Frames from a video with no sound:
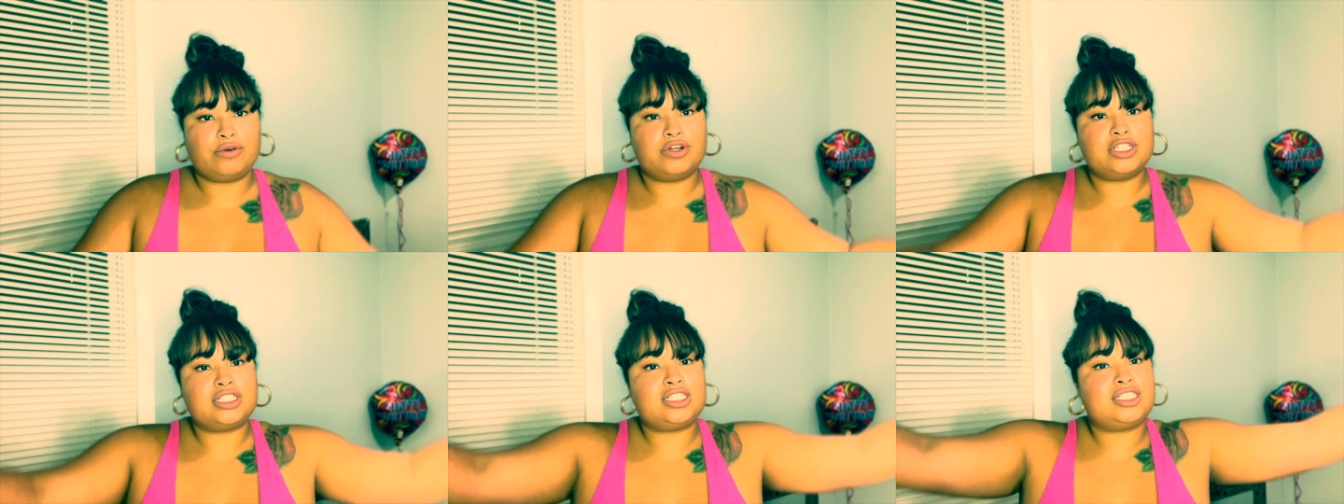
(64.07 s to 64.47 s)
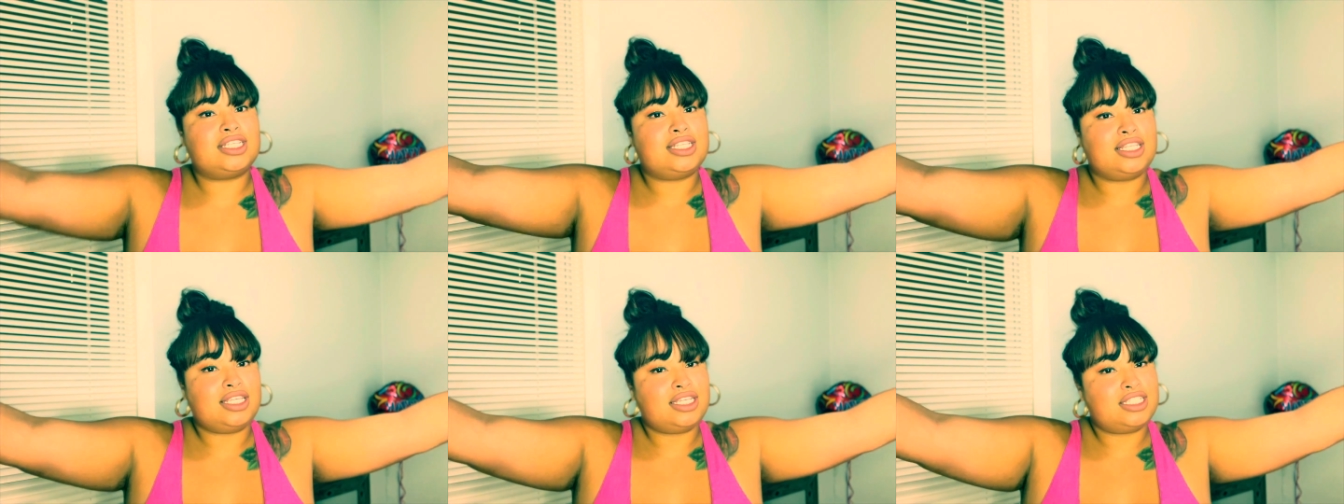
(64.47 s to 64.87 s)
course,
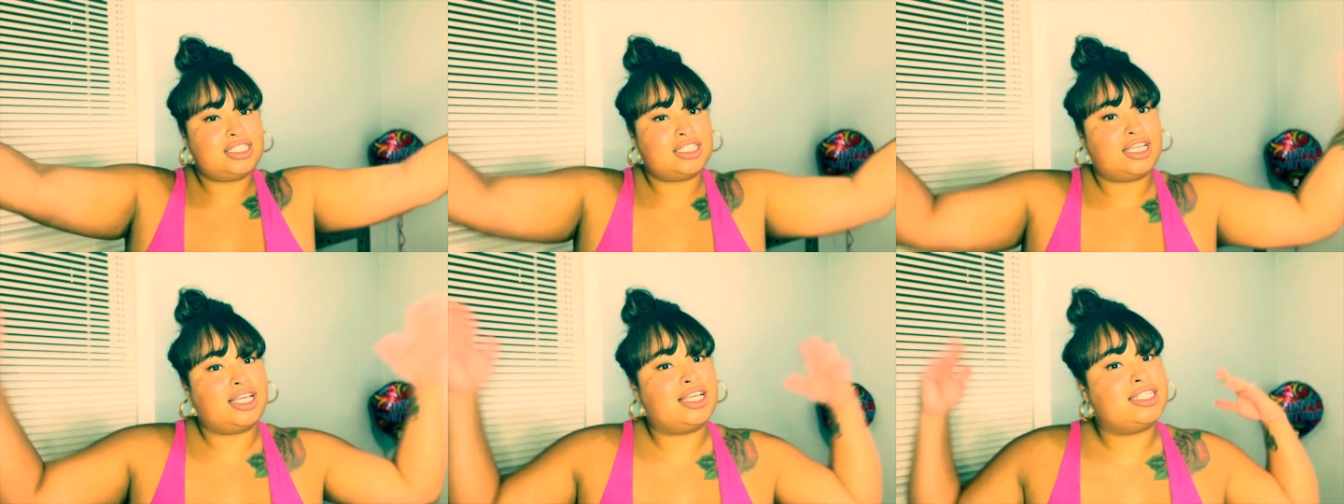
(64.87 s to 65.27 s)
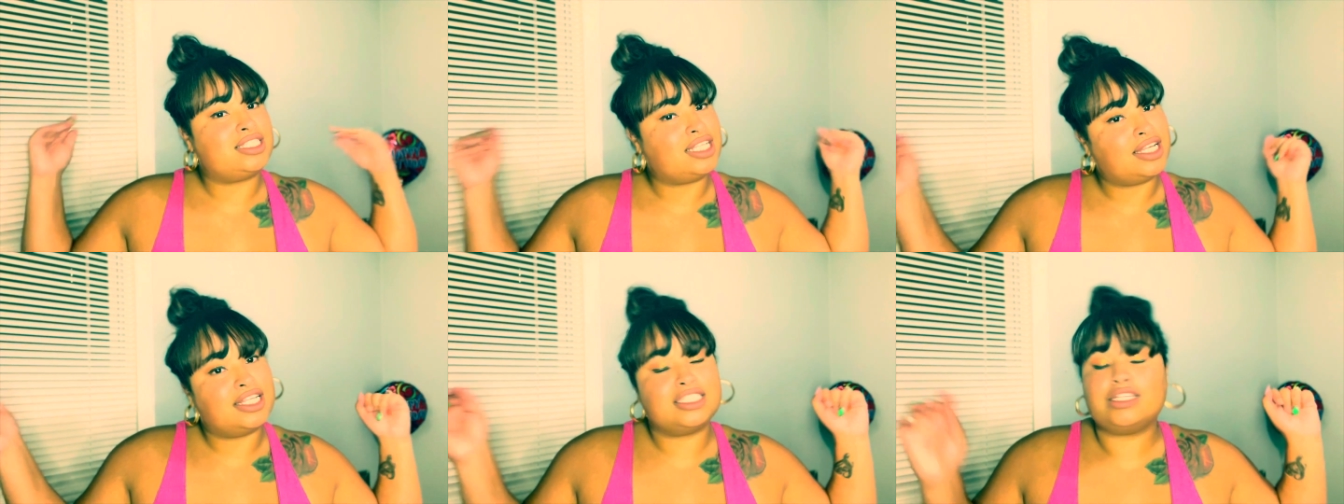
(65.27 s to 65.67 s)
Janisha,
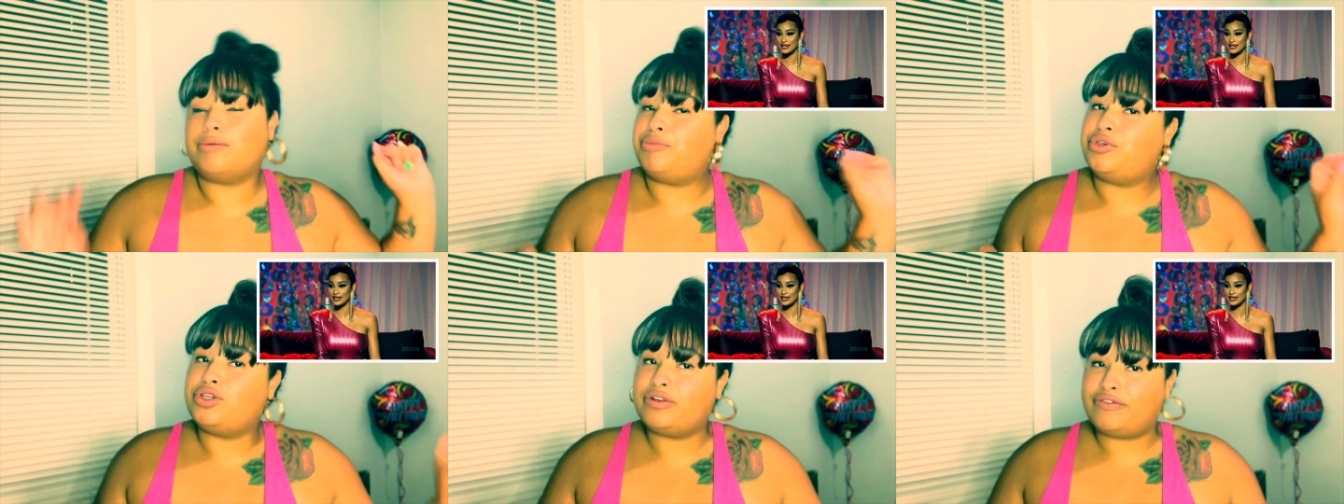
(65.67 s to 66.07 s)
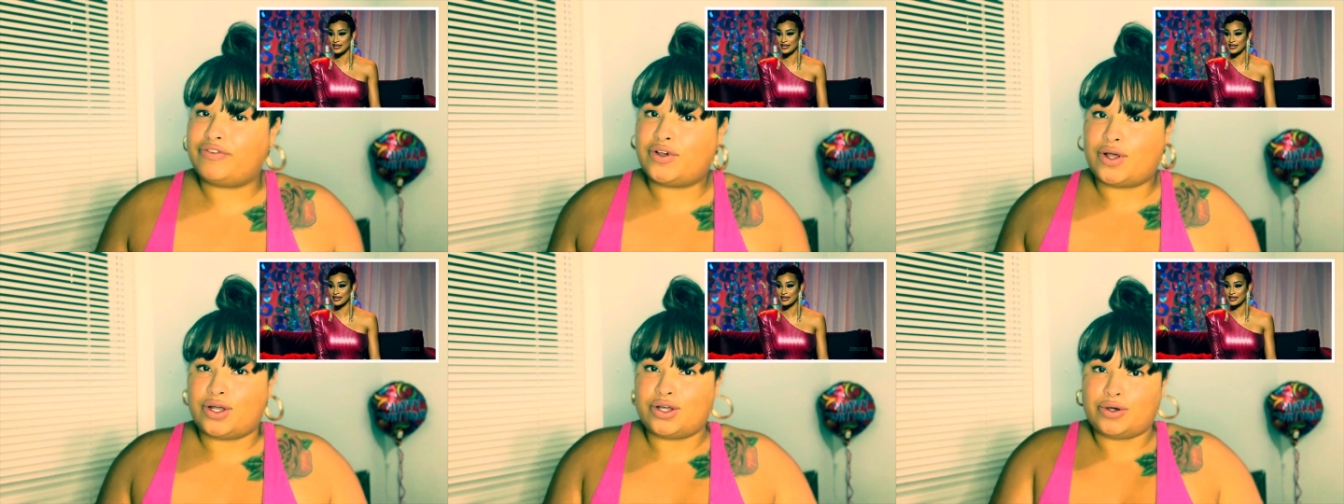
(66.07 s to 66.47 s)
she is a
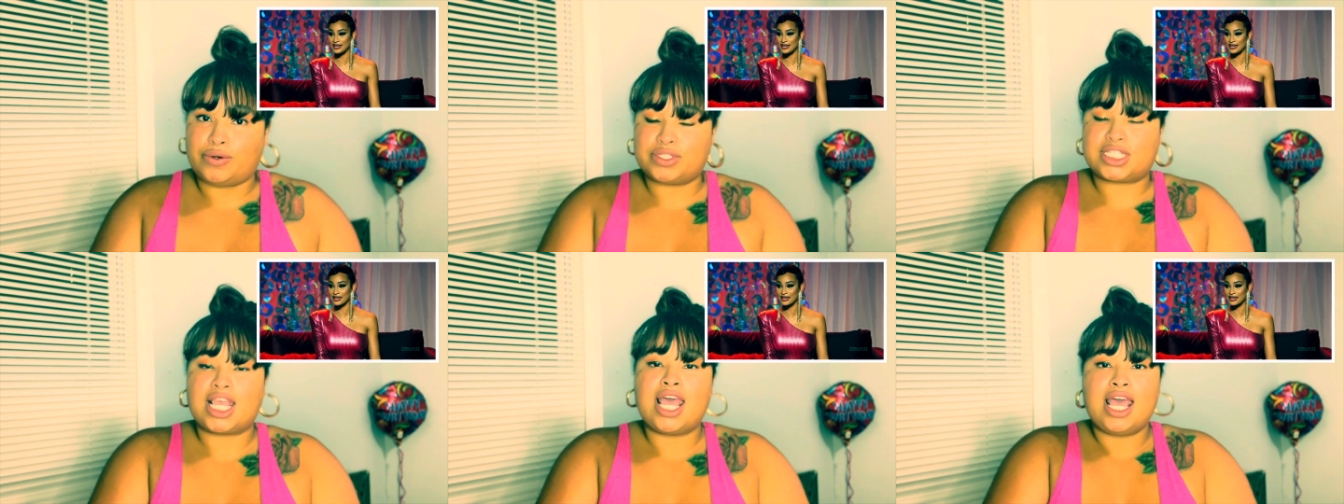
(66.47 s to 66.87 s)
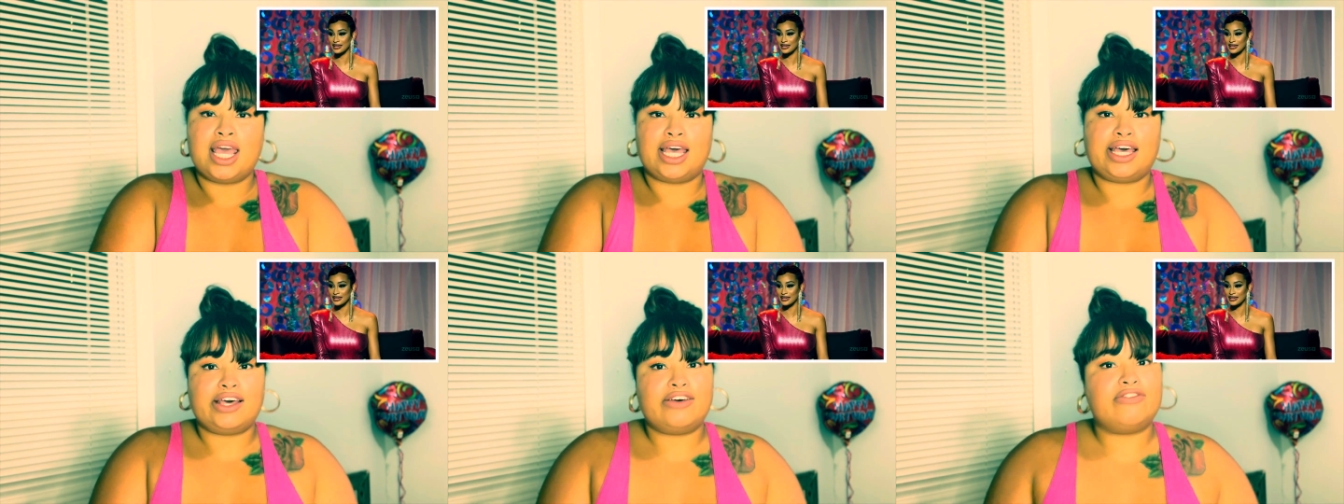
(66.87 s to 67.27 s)
beautiful host
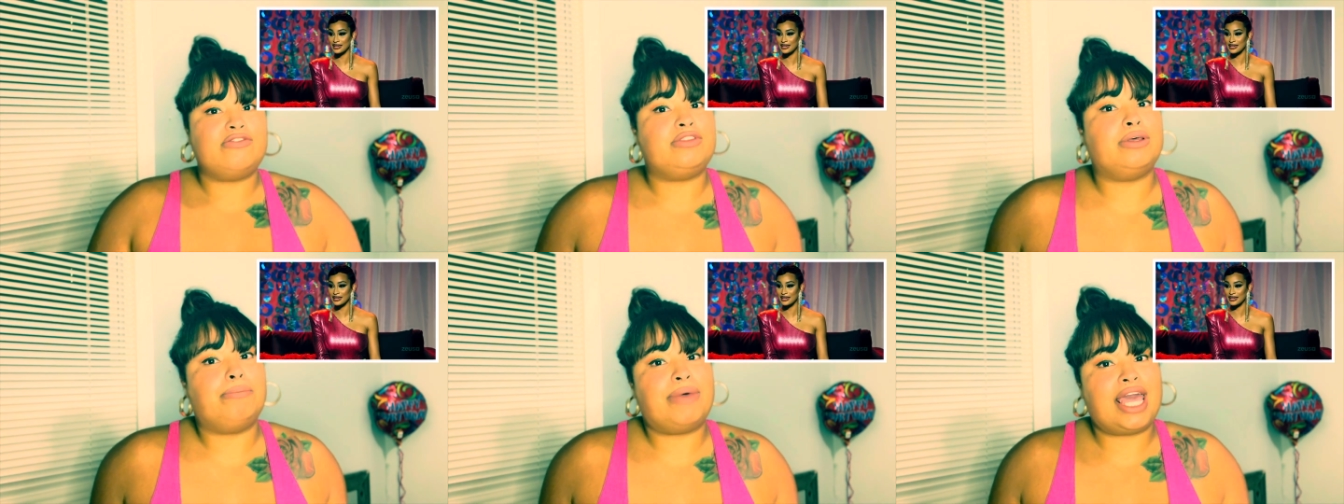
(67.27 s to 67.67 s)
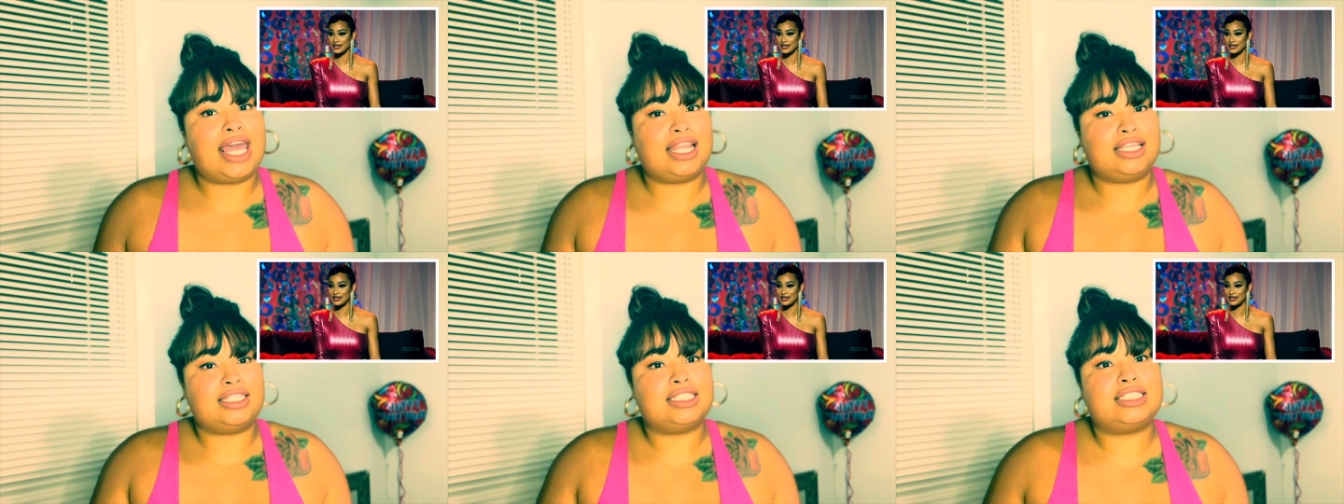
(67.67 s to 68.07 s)
of the
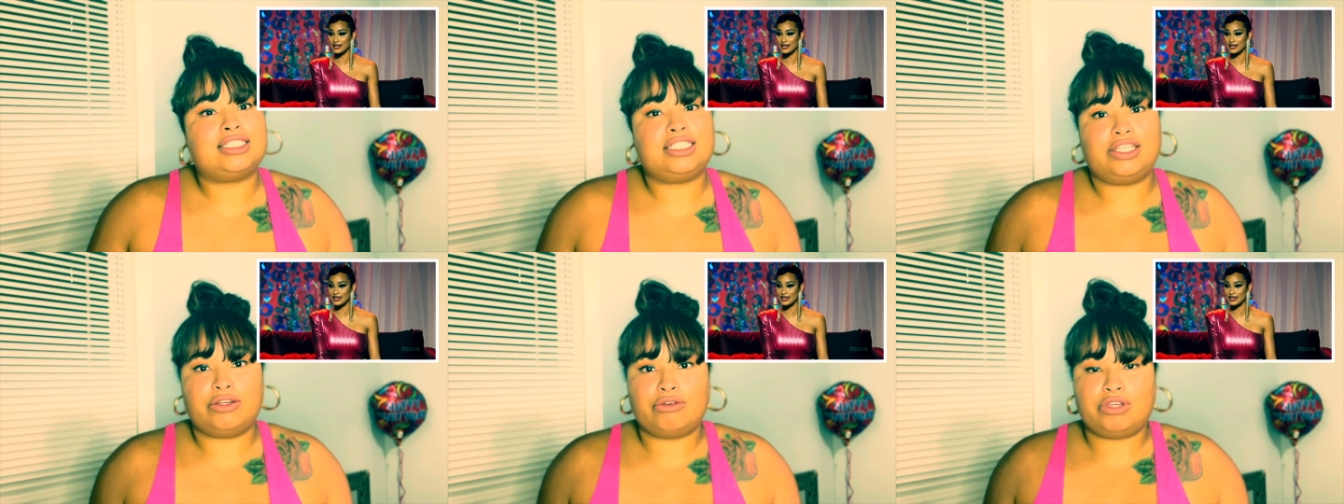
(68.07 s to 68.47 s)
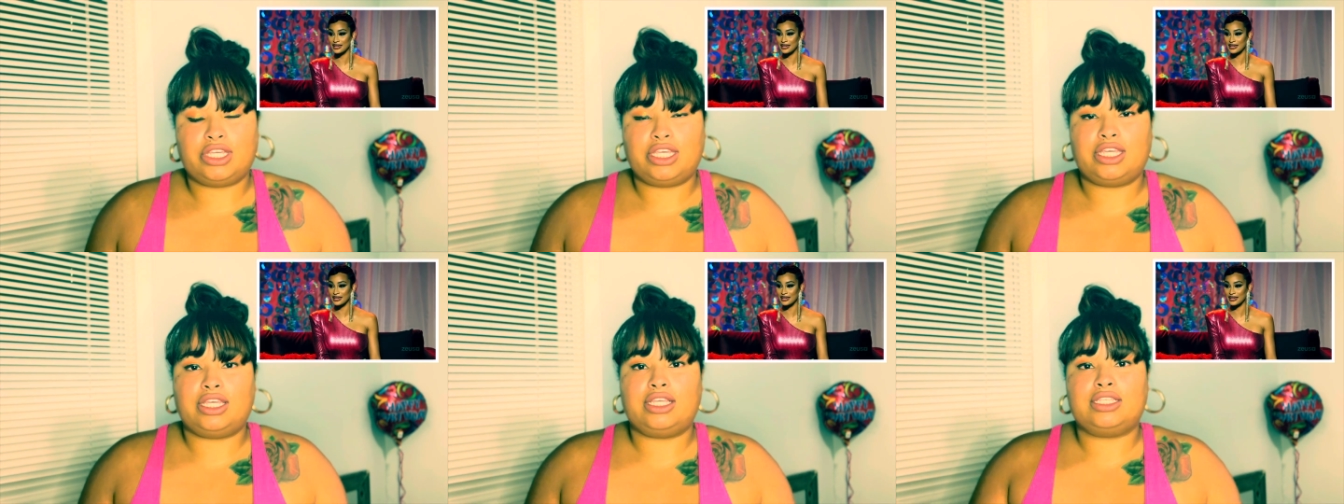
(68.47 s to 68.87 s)
Baddie
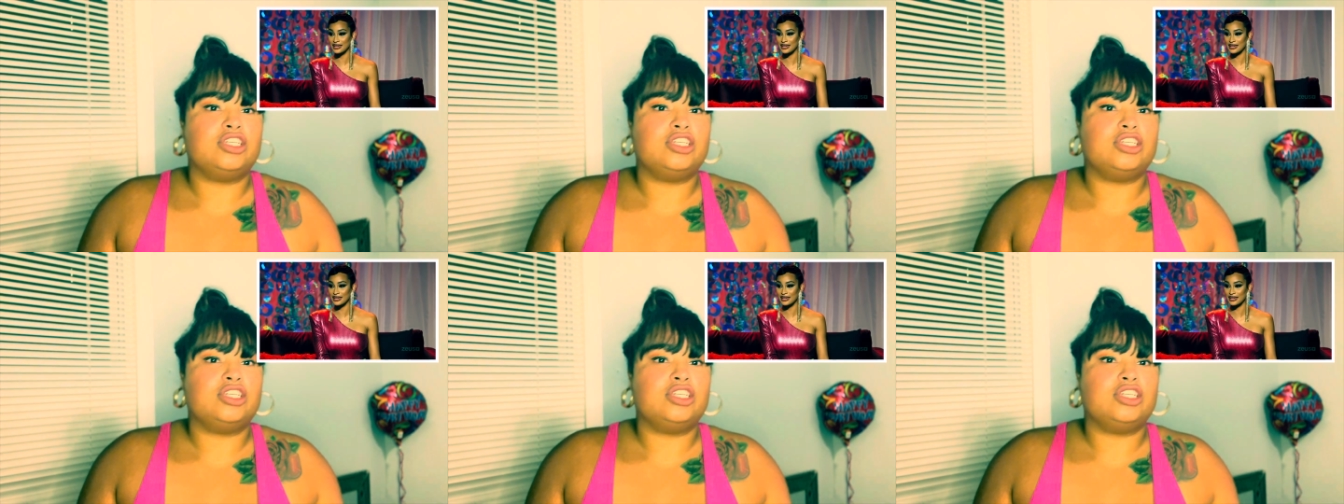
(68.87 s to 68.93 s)
series.